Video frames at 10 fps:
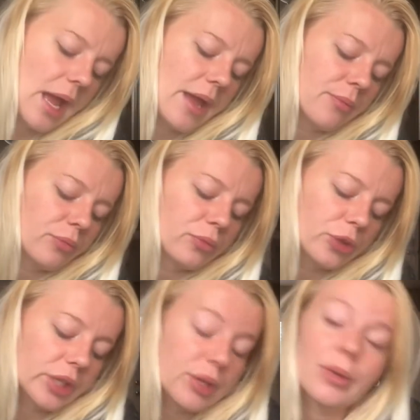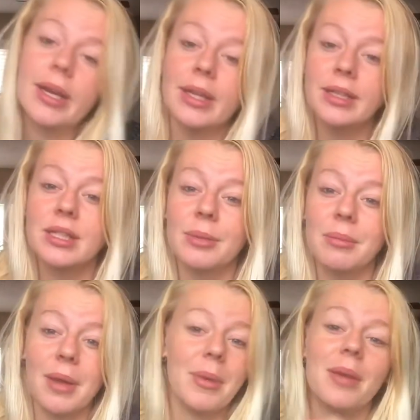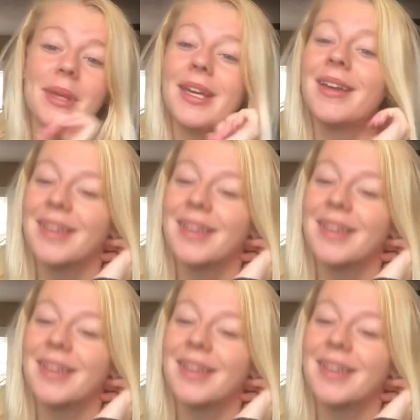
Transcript: I'm really ready to meet my baby.